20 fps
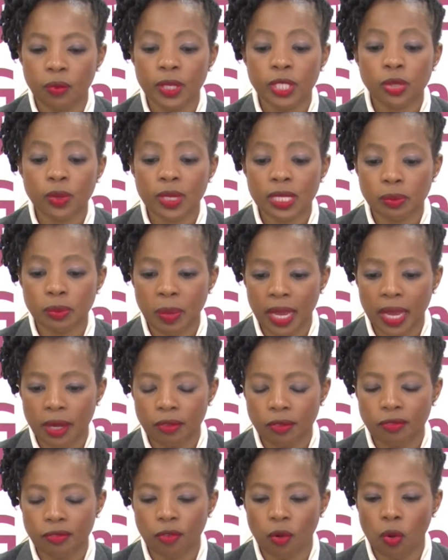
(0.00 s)
which was
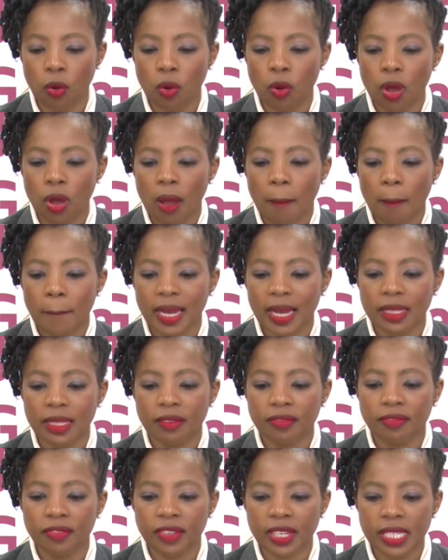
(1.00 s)
paid for by
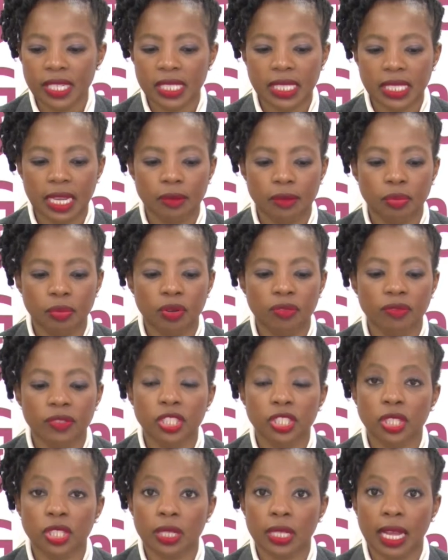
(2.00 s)
the Free State
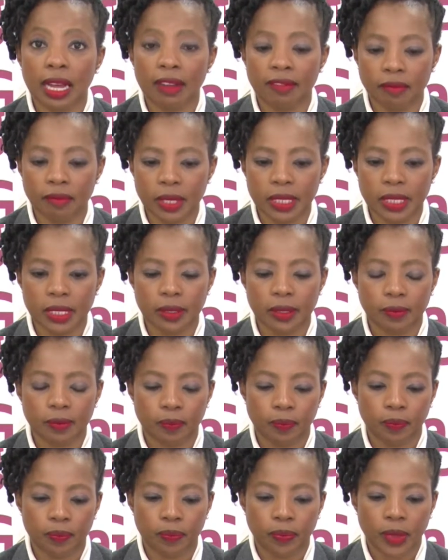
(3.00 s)
provincial government.
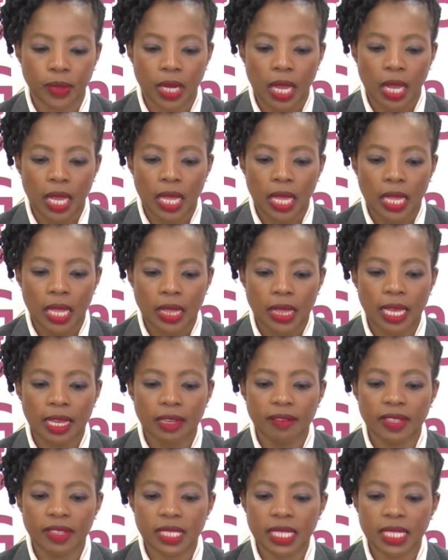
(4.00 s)

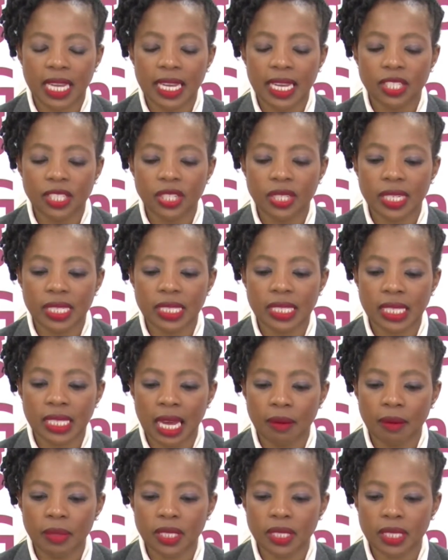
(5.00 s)
The investigation
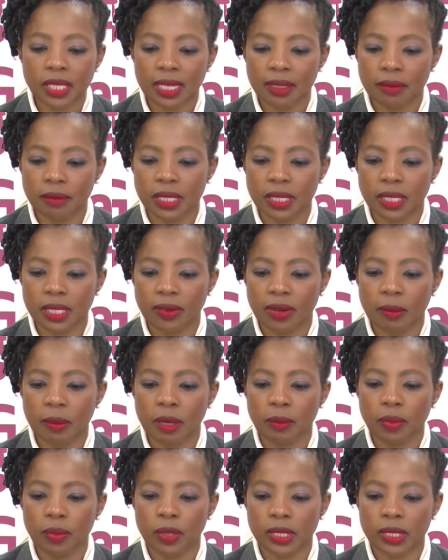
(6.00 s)
established that Mr.
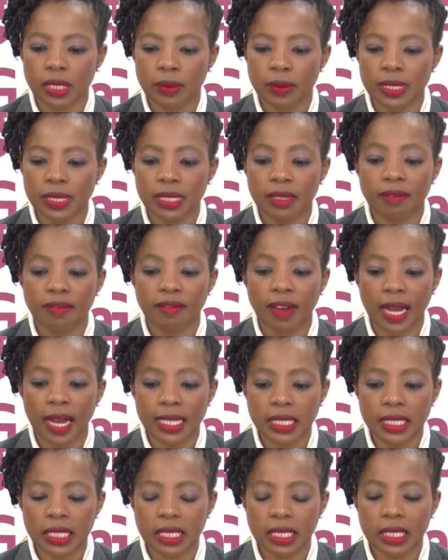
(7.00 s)
Ramaphosa was
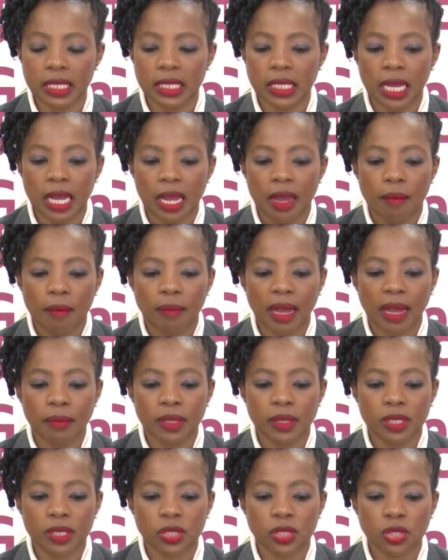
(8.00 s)
invited
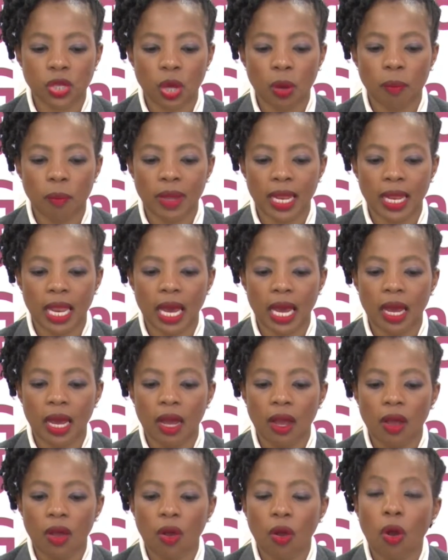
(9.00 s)
by Ms. Ntombela
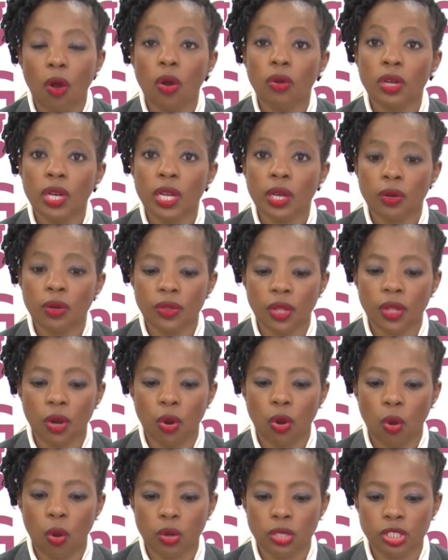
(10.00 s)
only on the
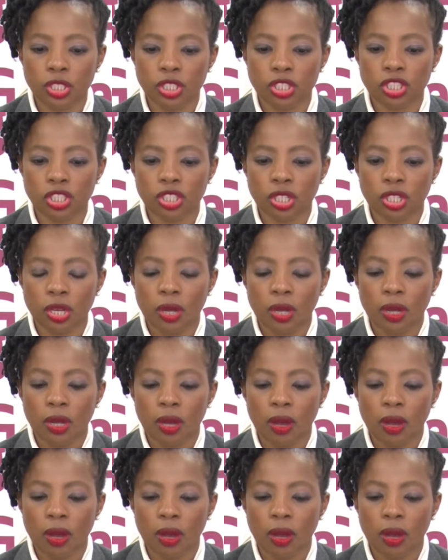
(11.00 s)
launch